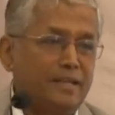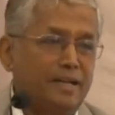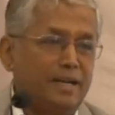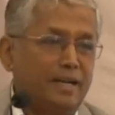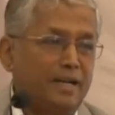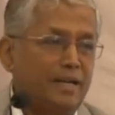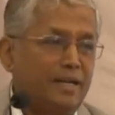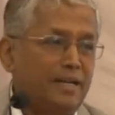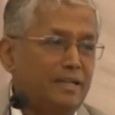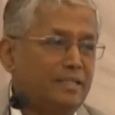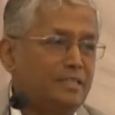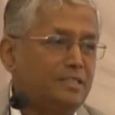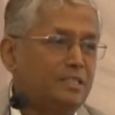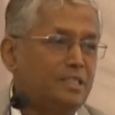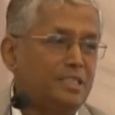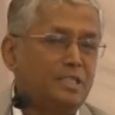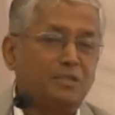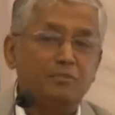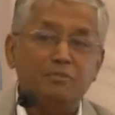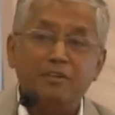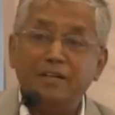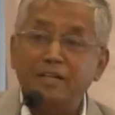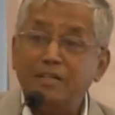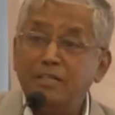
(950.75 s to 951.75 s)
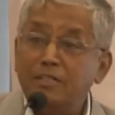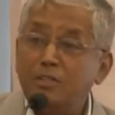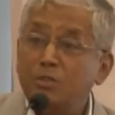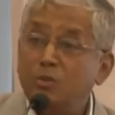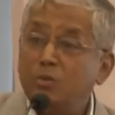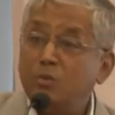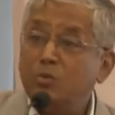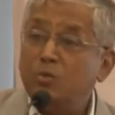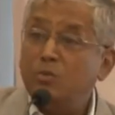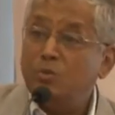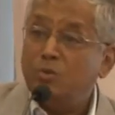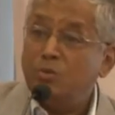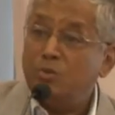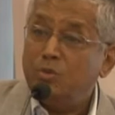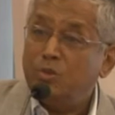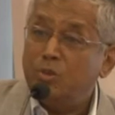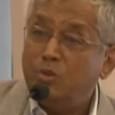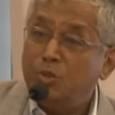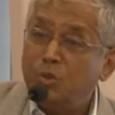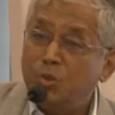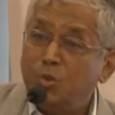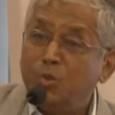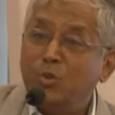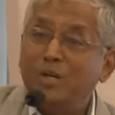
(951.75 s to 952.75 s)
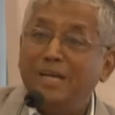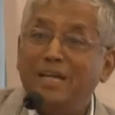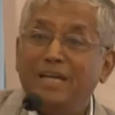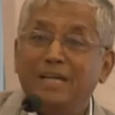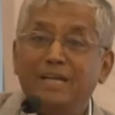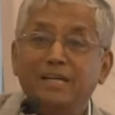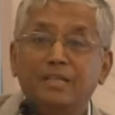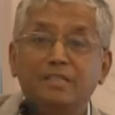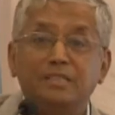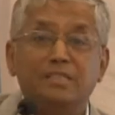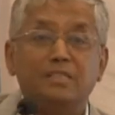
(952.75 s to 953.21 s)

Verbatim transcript: And she went to UK,